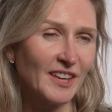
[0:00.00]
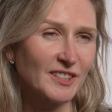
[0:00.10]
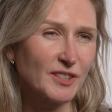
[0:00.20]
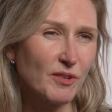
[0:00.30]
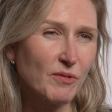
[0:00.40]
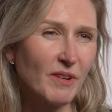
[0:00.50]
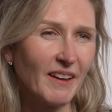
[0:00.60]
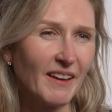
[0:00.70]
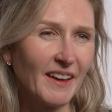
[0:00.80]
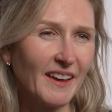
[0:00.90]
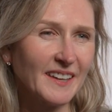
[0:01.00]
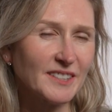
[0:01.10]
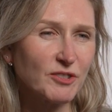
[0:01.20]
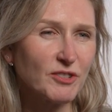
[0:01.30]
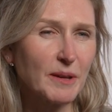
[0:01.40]
So
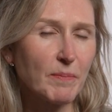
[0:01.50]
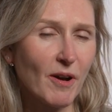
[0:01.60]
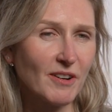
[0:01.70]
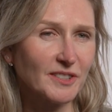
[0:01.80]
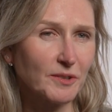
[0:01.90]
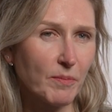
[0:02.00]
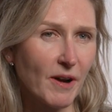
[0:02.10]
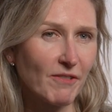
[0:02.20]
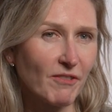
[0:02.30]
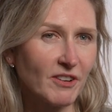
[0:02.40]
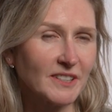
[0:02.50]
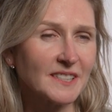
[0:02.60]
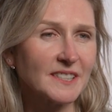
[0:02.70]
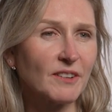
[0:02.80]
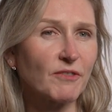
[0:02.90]
it's usually a personal
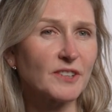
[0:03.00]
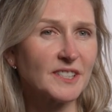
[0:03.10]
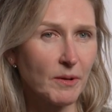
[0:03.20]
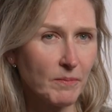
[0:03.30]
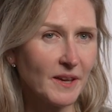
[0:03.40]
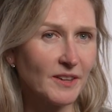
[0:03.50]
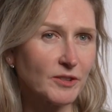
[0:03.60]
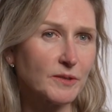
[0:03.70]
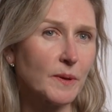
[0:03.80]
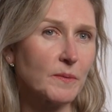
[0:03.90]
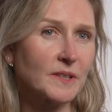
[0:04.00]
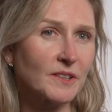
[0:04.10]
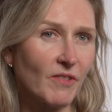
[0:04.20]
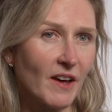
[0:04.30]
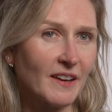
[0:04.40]
preference. For some patients, we would
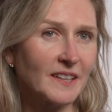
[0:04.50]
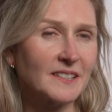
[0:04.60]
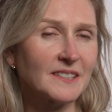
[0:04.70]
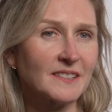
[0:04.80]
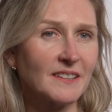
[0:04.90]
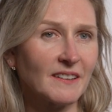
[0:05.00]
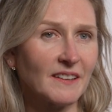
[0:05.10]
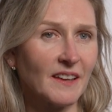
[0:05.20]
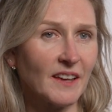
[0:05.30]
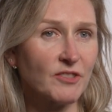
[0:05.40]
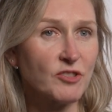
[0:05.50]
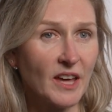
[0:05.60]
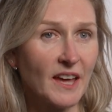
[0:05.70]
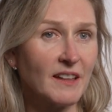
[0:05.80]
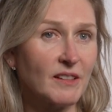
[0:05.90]
advise a
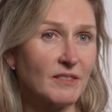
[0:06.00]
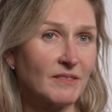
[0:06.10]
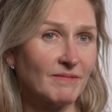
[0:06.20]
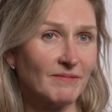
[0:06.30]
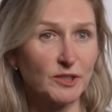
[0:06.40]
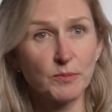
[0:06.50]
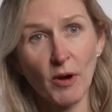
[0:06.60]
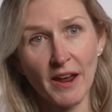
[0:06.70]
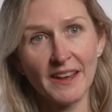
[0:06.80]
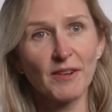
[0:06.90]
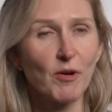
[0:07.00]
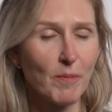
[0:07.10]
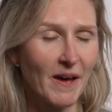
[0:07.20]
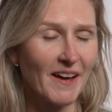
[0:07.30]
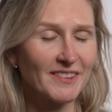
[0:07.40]
gel, a spray or a
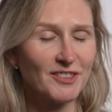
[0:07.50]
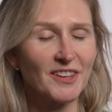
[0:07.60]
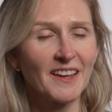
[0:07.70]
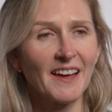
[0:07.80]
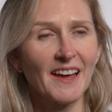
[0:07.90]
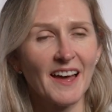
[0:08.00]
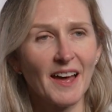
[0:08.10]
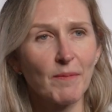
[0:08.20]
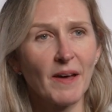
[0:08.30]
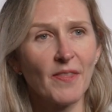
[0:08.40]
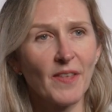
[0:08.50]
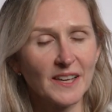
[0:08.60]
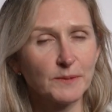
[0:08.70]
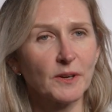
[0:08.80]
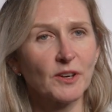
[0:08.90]
patch. And
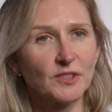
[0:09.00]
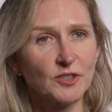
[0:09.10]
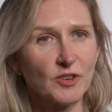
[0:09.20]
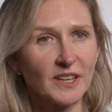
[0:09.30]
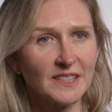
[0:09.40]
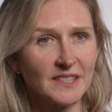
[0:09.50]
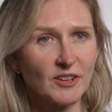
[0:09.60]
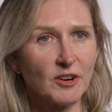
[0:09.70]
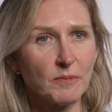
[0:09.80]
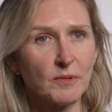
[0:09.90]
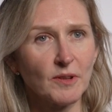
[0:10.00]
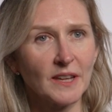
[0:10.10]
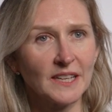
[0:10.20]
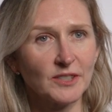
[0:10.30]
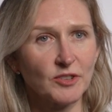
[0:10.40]
that's because
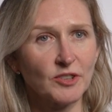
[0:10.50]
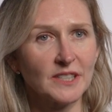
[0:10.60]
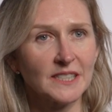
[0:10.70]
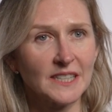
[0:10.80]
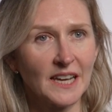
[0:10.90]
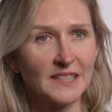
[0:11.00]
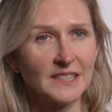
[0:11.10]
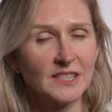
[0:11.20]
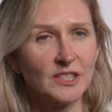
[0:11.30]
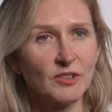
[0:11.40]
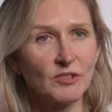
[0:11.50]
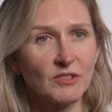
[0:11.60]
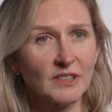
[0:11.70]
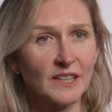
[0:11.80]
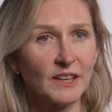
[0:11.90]
transdermal estrogen tends
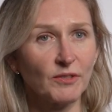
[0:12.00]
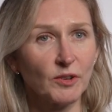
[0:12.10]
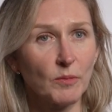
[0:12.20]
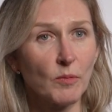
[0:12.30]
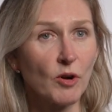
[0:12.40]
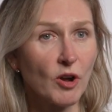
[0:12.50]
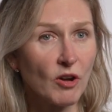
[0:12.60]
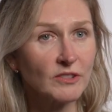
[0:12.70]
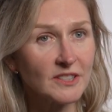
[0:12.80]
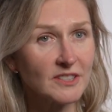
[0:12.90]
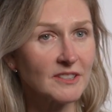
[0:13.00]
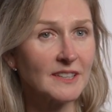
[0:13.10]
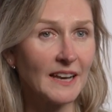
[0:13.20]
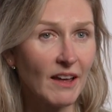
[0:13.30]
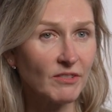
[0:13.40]
to give you a more
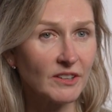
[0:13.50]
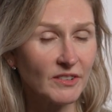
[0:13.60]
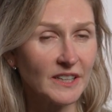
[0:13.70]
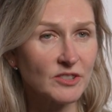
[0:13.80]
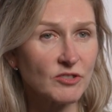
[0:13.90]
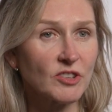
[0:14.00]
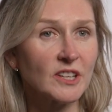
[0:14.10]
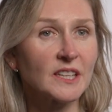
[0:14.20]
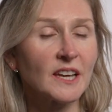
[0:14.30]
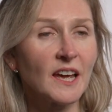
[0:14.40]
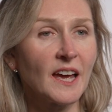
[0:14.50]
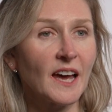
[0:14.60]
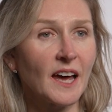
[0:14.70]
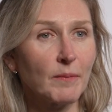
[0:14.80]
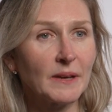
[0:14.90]
constant level of estrogen.
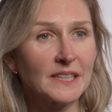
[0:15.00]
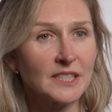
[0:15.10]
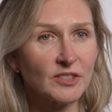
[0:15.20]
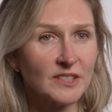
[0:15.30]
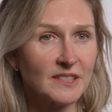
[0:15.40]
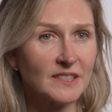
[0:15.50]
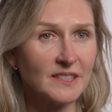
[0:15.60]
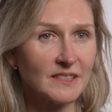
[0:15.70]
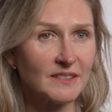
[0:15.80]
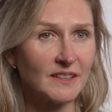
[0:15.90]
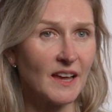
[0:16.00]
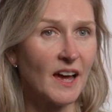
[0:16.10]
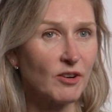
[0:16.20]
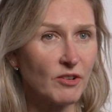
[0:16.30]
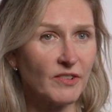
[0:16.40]
It doesn't
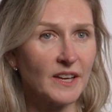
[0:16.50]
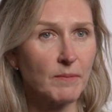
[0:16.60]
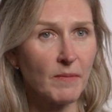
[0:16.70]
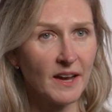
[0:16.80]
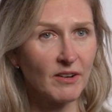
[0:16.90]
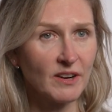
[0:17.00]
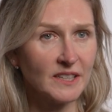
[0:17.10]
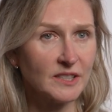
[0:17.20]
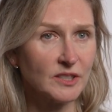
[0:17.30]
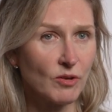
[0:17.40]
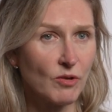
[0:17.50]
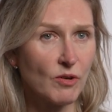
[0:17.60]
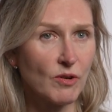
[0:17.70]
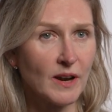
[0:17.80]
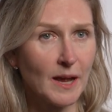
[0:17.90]
aggravate migraines
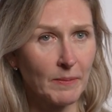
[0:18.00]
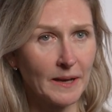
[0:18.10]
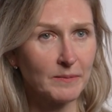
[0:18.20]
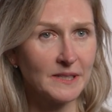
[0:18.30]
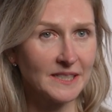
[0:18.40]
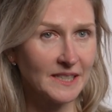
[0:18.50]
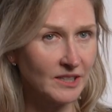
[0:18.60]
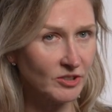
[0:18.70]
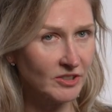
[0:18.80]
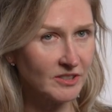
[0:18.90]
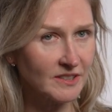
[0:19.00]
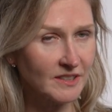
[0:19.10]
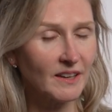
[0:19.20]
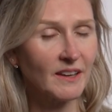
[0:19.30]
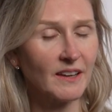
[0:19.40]
or epileptic seizures
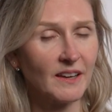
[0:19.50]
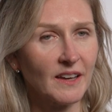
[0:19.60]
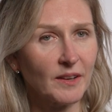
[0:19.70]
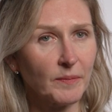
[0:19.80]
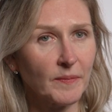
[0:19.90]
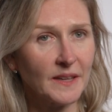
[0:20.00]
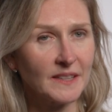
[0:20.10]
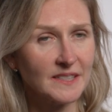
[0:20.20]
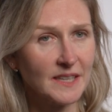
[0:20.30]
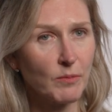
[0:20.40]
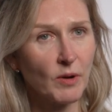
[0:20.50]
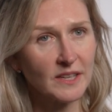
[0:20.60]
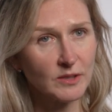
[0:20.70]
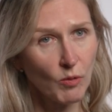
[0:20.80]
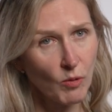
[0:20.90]
in the same way
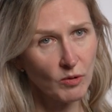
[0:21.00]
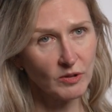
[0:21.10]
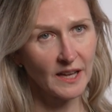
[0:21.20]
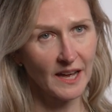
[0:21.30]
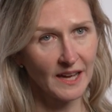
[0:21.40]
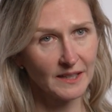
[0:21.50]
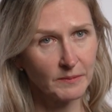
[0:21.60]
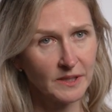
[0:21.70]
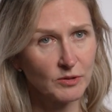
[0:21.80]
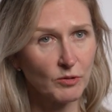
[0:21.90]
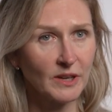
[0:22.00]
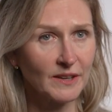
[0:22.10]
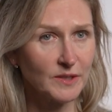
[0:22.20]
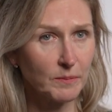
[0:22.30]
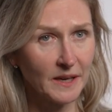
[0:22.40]
as oral can, because oral
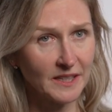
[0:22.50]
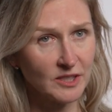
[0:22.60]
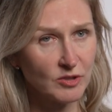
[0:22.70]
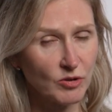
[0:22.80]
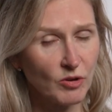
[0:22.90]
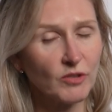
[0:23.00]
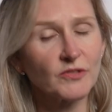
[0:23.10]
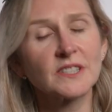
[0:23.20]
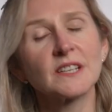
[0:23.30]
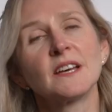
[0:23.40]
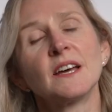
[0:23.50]
gives you peaks and troughs.